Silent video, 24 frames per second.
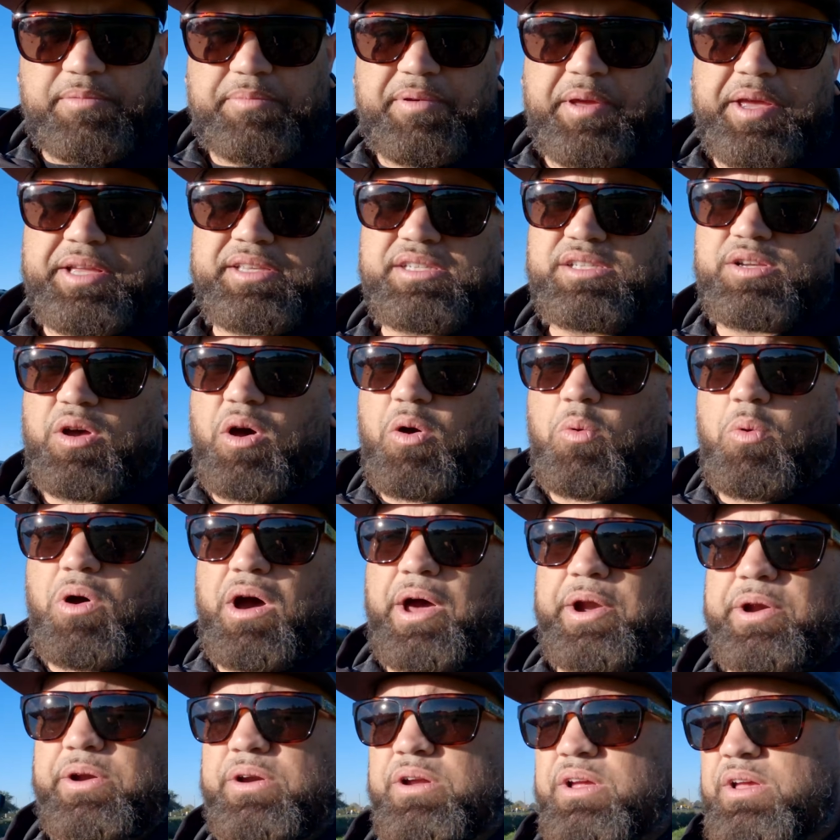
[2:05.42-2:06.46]
up in
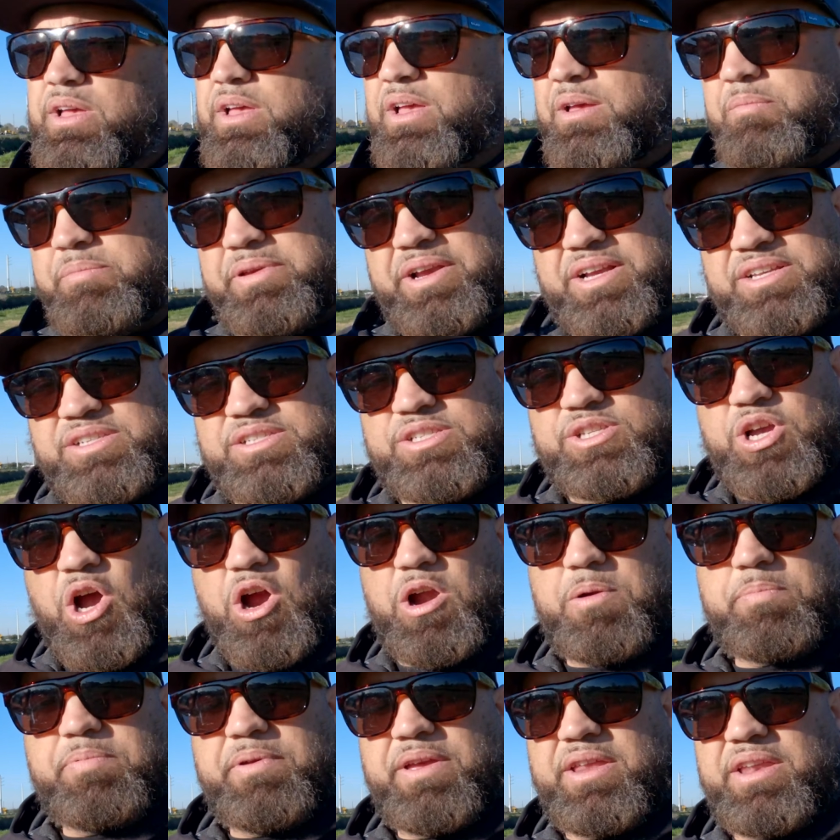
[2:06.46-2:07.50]
saltwater, because
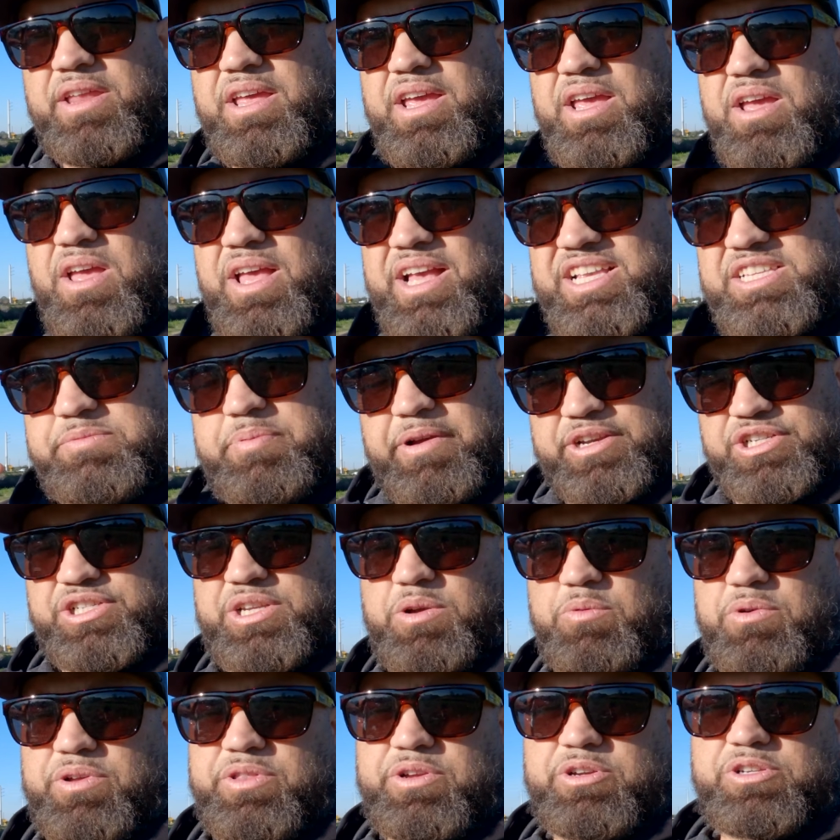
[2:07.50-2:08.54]
tarpon,
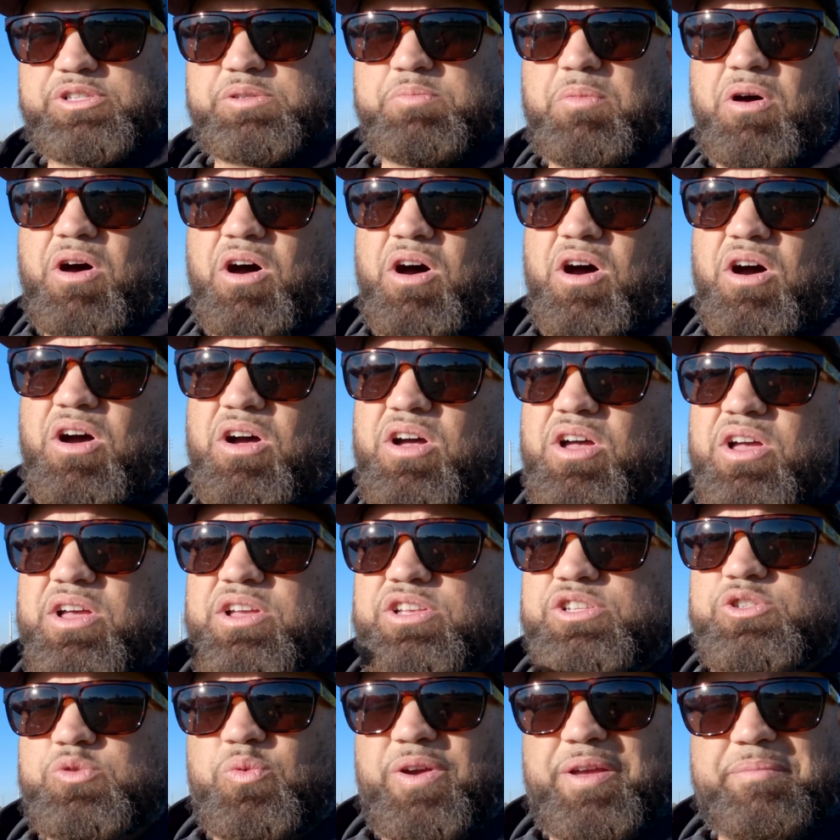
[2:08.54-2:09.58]
especially when they're small,
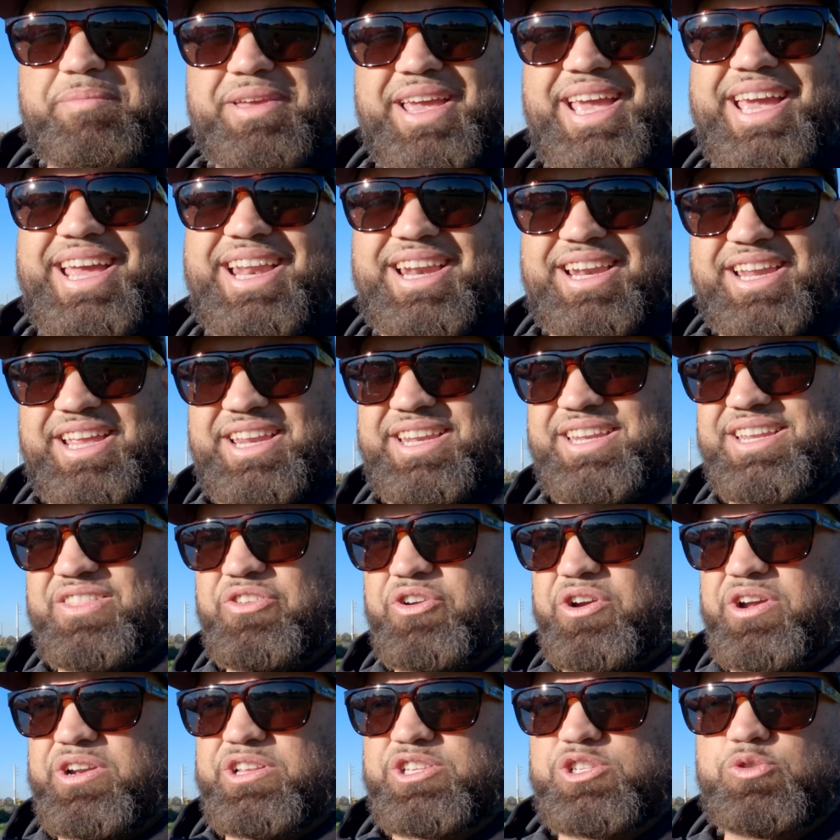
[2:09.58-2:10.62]
swim inland.
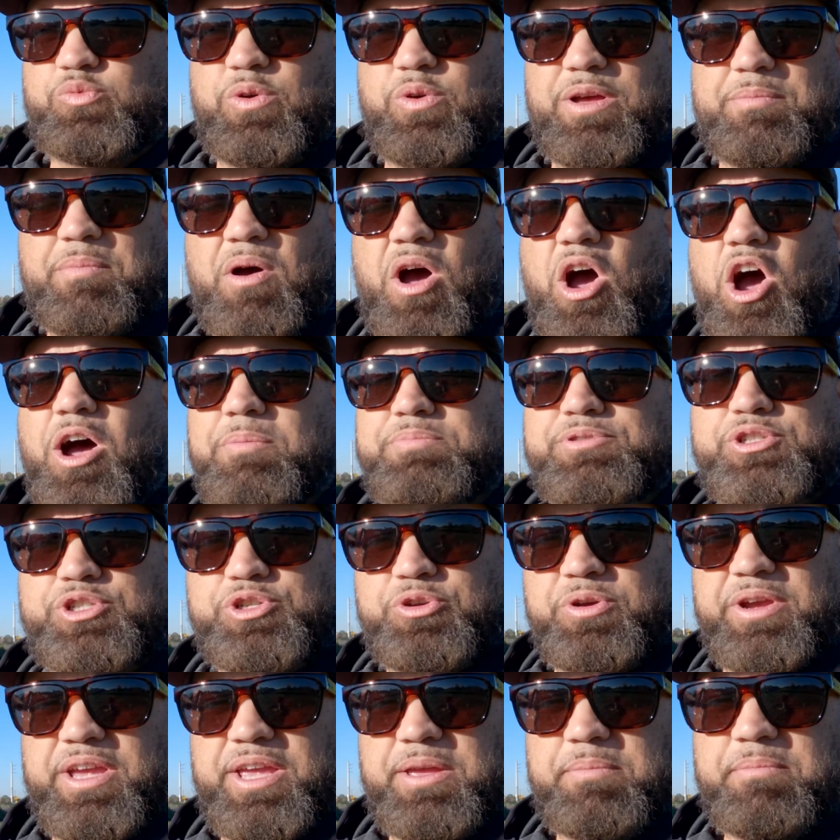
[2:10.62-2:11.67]
They're gonna swim
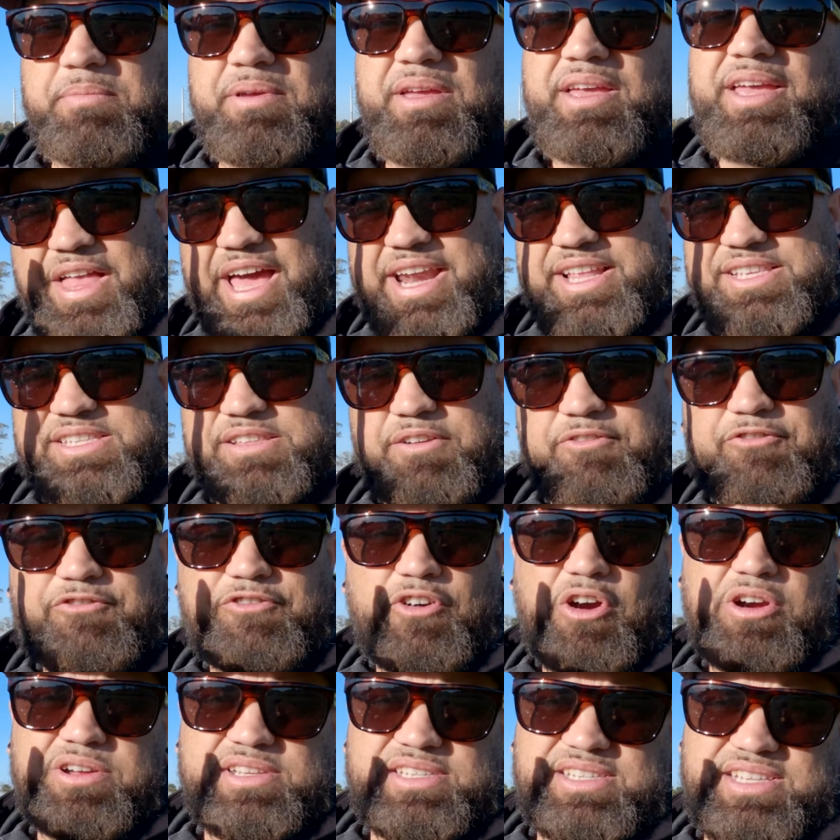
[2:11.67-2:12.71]
upstream. That is the
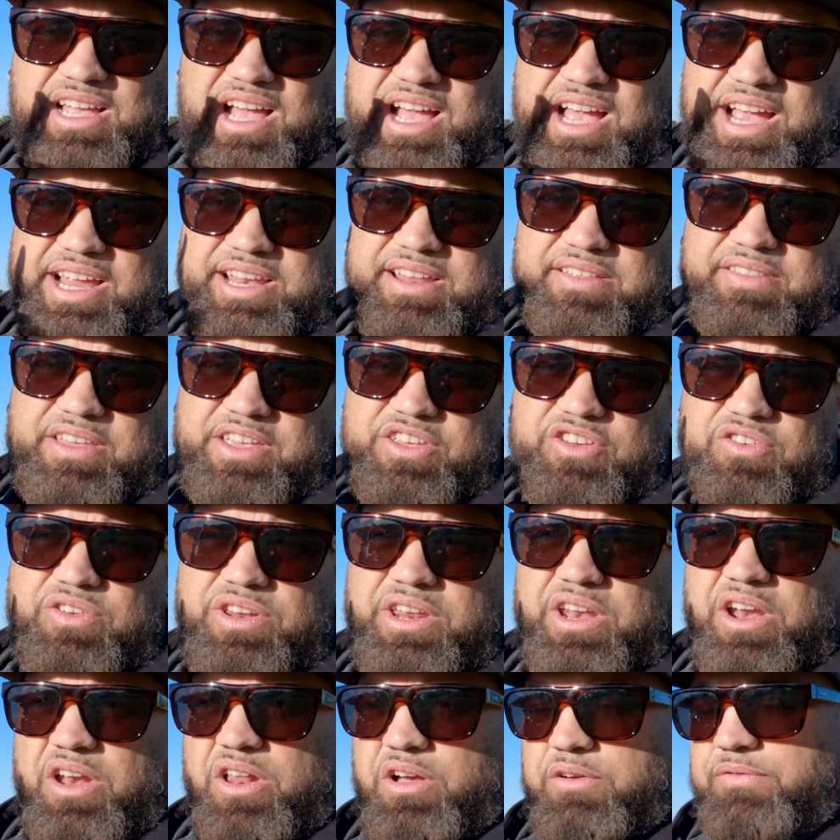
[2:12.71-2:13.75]
first sign that you
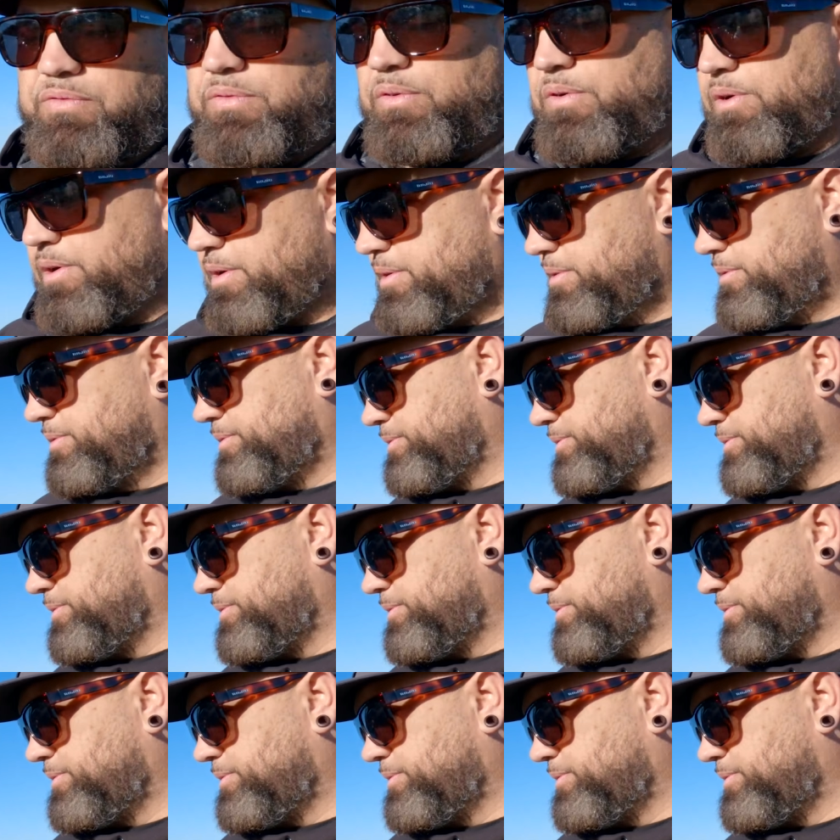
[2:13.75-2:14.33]
need to look for.